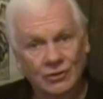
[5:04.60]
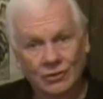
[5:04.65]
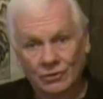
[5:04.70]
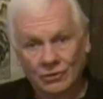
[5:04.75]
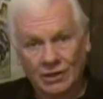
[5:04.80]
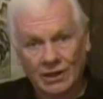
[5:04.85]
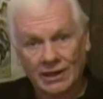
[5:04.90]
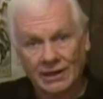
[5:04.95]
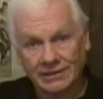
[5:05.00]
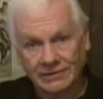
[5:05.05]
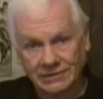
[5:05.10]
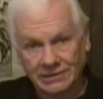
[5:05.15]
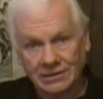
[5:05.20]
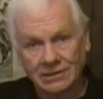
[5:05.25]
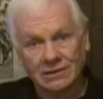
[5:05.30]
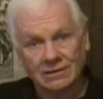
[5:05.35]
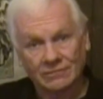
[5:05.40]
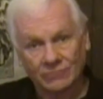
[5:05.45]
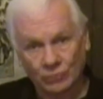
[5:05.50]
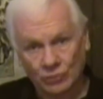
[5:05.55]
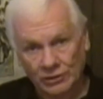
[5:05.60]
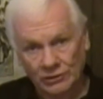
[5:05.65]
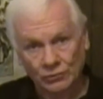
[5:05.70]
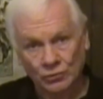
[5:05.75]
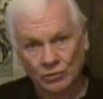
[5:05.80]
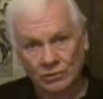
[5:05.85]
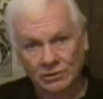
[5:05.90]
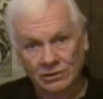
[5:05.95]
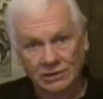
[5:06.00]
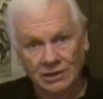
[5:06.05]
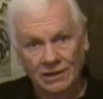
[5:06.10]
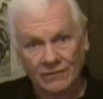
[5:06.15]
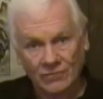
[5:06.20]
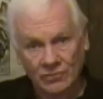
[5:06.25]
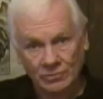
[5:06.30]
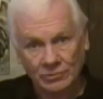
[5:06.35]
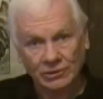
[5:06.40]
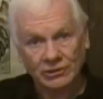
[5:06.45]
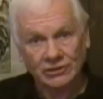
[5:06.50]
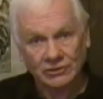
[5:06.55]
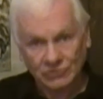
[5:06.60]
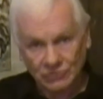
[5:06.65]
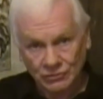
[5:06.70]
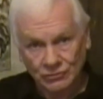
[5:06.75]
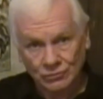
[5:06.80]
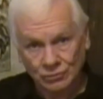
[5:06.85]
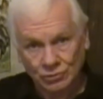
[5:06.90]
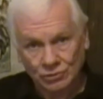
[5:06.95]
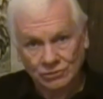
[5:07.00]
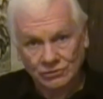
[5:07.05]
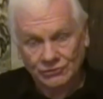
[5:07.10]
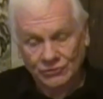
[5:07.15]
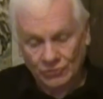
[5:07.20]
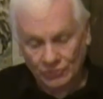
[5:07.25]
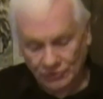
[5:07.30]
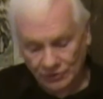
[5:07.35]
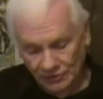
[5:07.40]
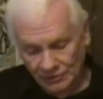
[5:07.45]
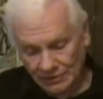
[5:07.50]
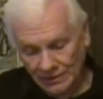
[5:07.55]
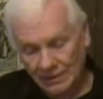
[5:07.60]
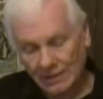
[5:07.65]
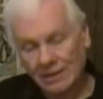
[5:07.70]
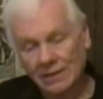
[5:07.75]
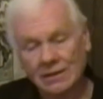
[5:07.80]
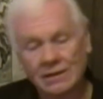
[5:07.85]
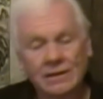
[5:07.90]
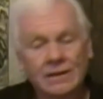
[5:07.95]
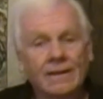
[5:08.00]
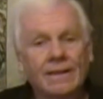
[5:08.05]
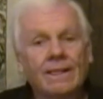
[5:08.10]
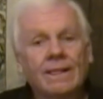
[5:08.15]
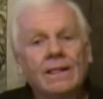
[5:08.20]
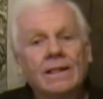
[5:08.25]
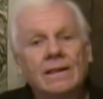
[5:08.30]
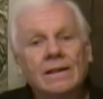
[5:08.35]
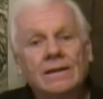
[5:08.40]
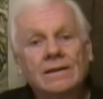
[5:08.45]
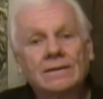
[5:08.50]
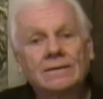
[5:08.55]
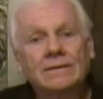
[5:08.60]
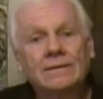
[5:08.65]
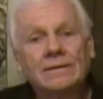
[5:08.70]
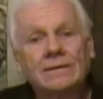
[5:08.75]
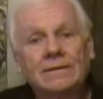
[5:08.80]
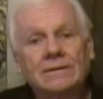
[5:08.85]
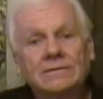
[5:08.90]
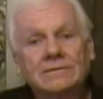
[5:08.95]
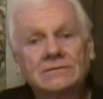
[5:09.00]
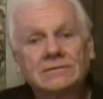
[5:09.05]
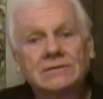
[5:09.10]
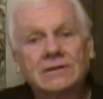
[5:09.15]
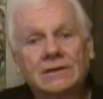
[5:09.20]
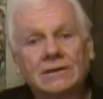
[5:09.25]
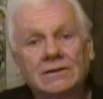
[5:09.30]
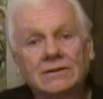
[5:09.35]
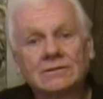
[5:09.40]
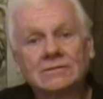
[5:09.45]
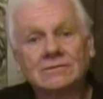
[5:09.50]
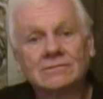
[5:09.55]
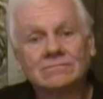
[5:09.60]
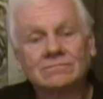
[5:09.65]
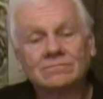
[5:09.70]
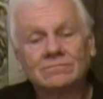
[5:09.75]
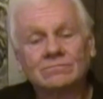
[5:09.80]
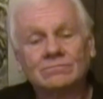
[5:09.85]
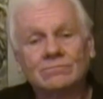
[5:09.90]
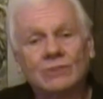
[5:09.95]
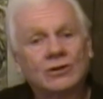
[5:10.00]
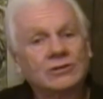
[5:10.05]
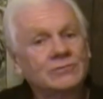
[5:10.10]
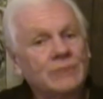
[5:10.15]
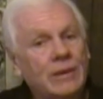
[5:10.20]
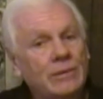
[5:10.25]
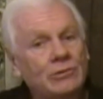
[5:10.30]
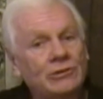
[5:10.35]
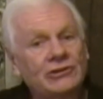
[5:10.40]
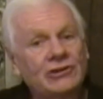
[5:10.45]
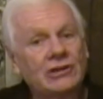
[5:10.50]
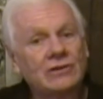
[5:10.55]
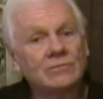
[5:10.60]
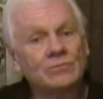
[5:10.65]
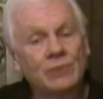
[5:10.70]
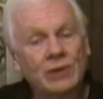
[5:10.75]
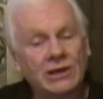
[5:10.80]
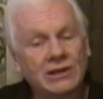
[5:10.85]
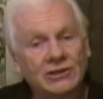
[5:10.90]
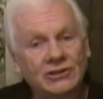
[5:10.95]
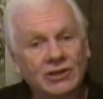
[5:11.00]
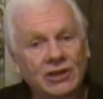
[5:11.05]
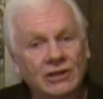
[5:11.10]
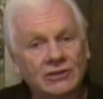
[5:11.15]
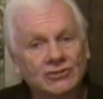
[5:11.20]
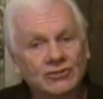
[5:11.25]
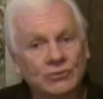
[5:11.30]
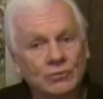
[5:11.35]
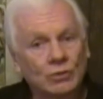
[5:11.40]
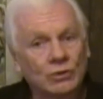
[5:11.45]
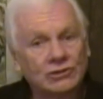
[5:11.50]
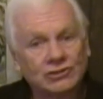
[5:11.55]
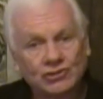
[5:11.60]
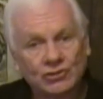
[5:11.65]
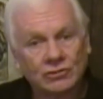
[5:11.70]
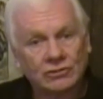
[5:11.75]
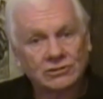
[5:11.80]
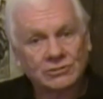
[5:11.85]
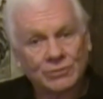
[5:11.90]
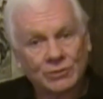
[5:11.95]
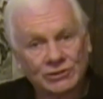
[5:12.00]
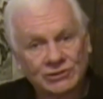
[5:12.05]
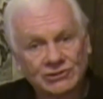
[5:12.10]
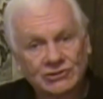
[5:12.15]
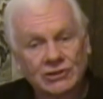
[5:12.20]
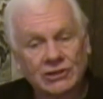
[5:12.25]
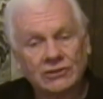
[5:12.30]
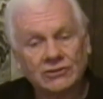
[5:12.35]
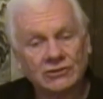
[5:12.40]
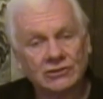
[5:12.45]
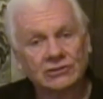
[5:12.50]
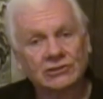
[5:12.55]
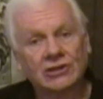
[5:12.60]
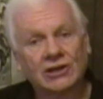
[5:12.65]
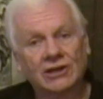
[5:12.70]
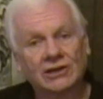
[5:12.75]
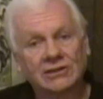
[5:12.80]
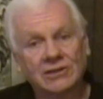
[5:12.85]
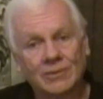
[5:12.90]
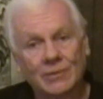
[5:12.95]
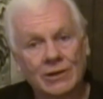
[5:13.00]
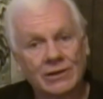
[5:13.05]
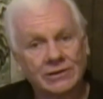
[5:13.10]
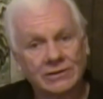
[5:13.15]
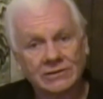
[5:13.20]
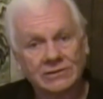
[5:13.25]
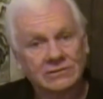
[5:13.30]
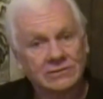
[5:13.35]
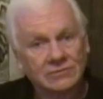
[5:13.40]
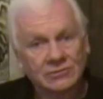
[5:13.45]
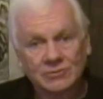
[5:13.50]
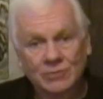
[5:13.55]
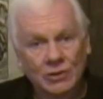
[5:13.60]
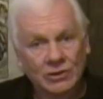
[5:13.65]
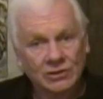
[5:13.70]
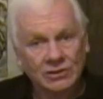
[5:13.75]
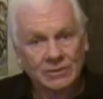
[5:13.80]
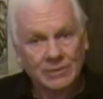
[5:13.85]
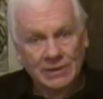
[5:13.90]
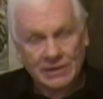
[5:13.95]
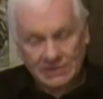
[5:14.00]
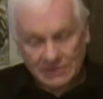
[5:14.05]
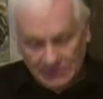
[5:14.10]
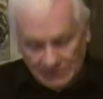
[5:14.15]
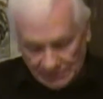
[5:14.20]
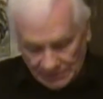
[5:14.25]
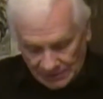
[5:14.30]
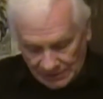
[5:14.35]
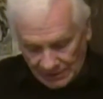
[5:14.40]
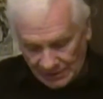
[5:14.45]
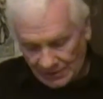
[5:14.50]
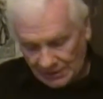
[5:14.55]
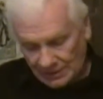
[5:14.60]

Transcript: This whole idea of one world government, a new world order. And uh, most people didn't pay attention when George Bush Sr. talked about it, spoke about it.